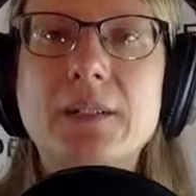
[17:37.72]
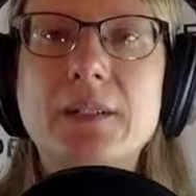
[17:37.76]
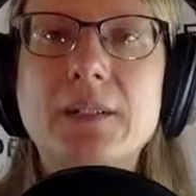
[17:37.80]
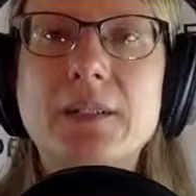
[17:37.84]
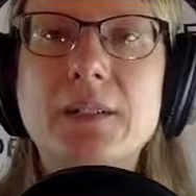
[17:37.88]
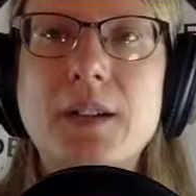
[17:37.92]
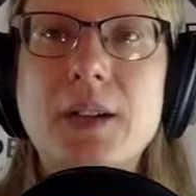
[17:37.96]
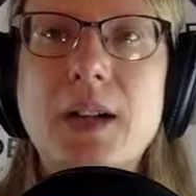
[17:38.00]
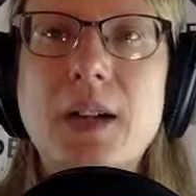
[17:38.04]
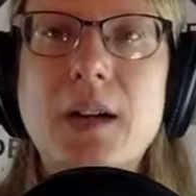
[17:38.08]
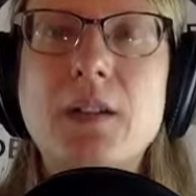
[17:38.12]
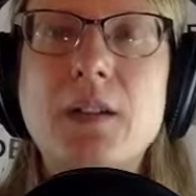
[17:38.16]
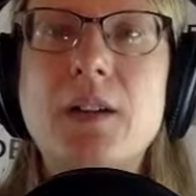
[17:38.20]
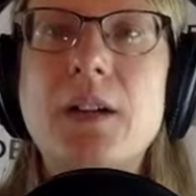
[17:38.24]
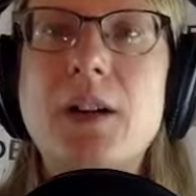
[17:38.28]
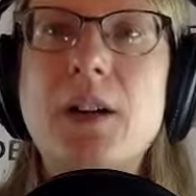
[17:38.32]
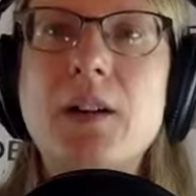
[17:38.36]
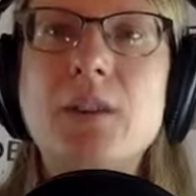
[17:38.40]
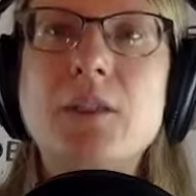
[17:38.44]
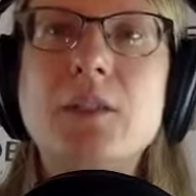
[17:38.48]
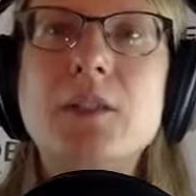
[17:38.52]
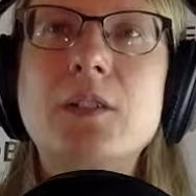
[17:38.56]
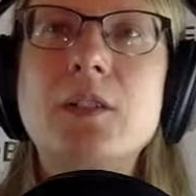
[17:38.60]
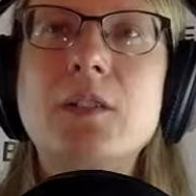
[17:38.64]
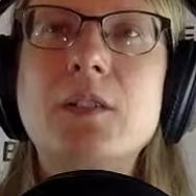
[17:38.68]

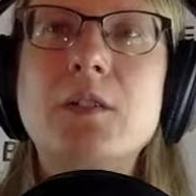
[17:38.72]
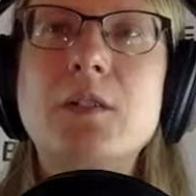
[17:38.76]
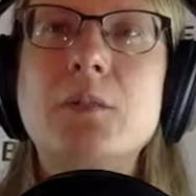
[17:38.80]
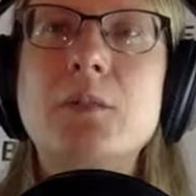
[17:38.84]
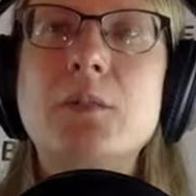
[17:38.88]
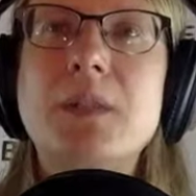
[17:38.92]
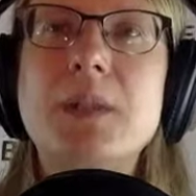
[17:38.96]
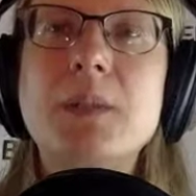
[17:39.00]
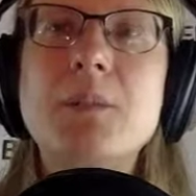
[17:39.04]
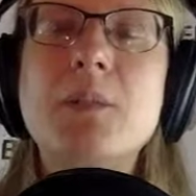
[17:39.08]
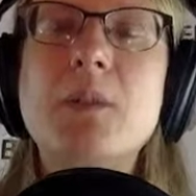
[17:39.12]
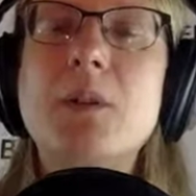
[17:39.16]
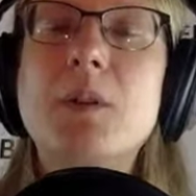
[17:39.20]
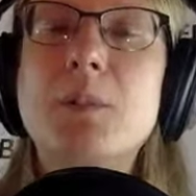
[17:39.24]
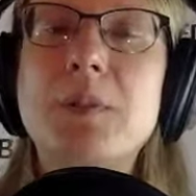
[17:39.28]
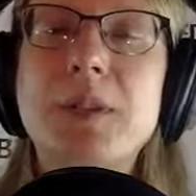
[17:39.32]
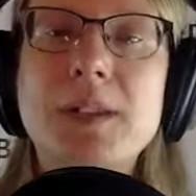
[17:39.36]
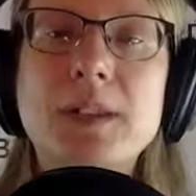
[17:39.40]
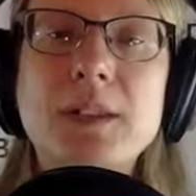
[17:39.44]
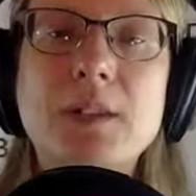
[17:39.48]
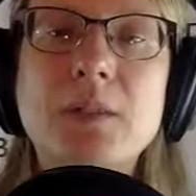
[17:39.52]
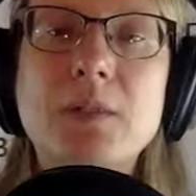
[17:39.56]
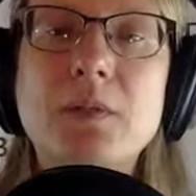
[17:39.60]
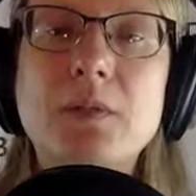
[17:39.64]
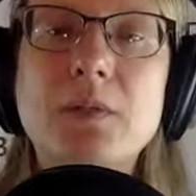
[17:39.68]
how to be more
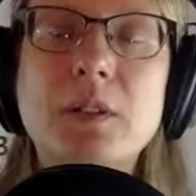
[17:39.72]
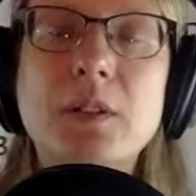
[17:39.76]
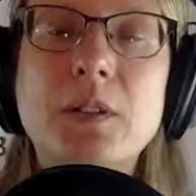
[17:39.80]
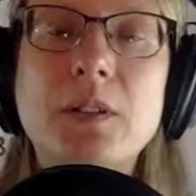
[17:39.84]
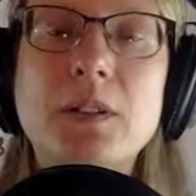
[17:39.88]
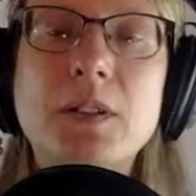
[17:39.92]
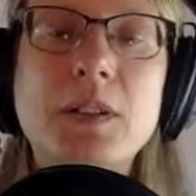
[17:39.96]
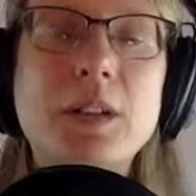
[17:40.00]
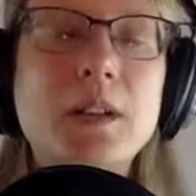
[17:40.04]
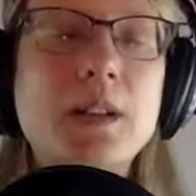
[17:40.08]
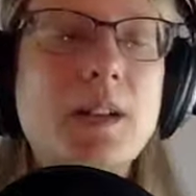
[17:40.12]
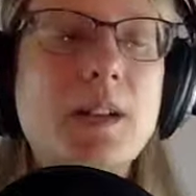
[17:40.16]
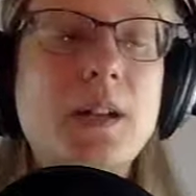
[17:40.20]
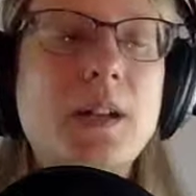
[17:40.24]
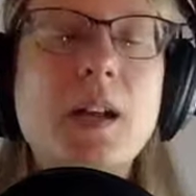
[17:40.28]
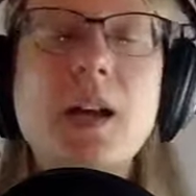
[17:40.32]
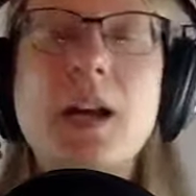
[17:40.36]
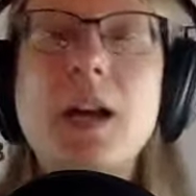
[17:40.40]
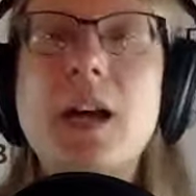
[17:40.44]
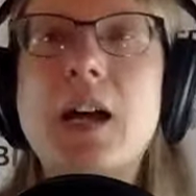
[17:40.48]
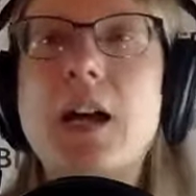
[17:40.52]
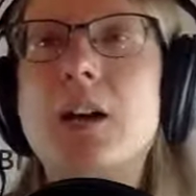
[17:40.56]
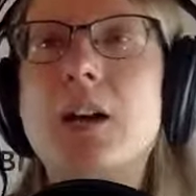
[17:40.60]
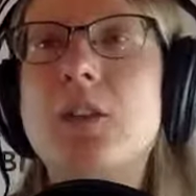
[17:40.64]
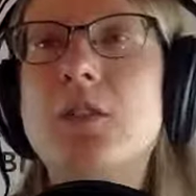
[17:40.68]
peaceful,
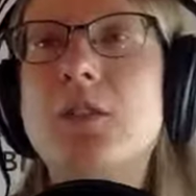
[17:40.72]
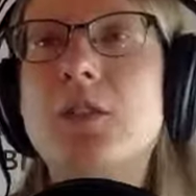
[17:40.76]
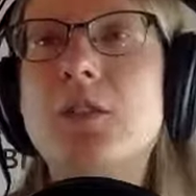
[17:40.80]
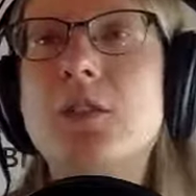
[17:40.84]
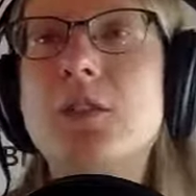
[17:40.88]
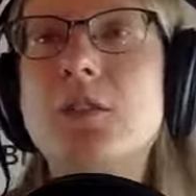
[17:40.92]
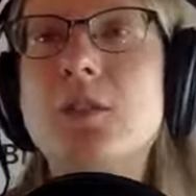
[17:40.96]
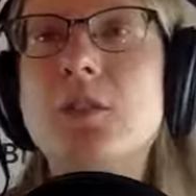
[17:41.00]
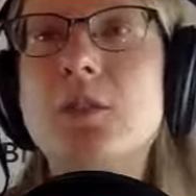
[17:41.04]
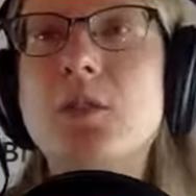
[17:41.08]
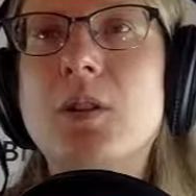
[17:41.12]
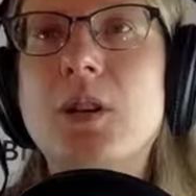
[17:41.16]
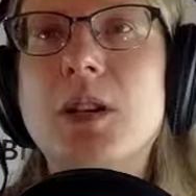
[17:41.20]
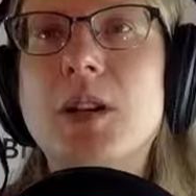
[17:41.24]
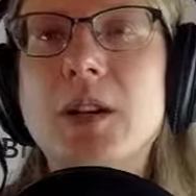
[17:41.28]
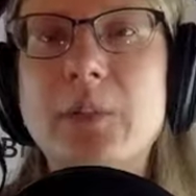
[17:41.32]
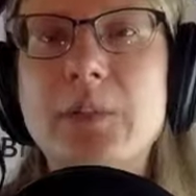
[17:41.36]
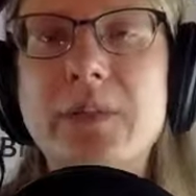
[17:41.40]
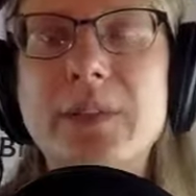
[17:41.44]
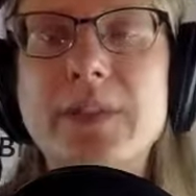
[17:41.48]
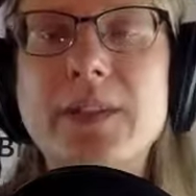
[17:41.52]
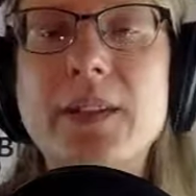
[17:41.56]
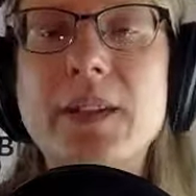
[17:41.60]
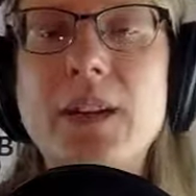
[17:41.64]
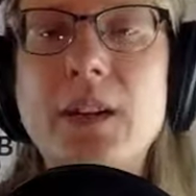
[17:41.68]
how to
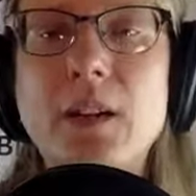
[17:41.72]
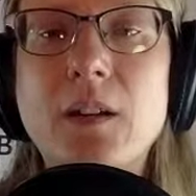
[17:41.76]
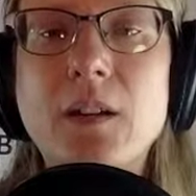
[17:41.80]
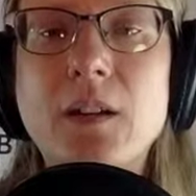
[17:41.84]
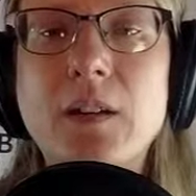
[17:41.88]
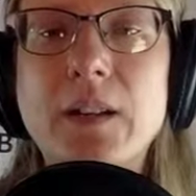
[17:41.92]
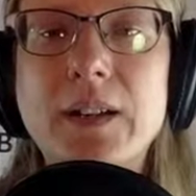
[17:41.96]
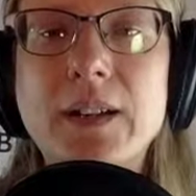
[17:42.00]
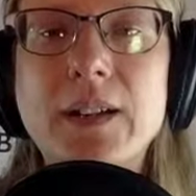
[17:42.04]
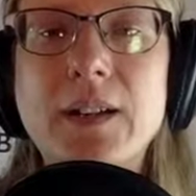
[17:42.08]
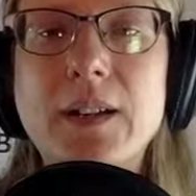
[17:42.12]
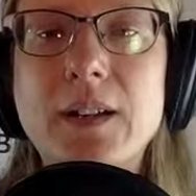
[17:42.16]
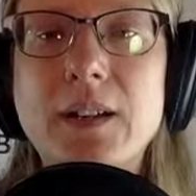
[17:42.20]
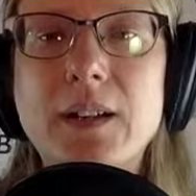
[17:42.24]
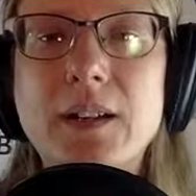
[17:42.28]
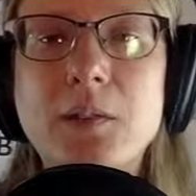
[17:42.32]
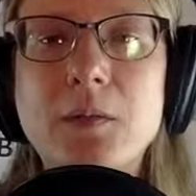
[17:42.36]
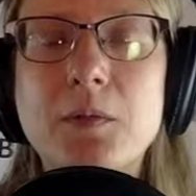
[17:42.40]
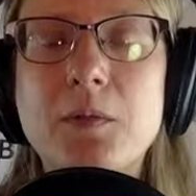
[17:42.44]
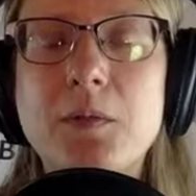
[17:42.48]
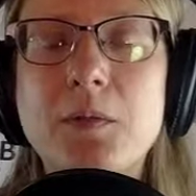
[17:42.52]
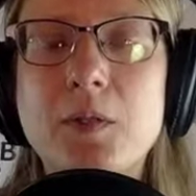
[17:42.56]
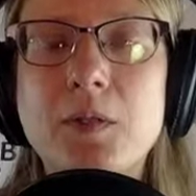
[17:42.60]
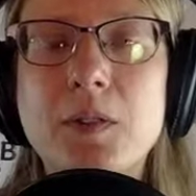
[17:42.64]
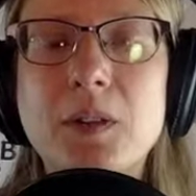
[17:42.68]
sell, like get on a
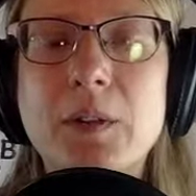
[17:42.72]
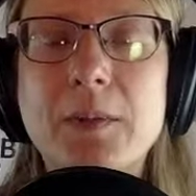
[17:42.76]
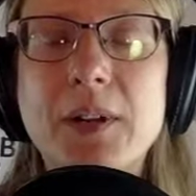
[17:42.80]
phone.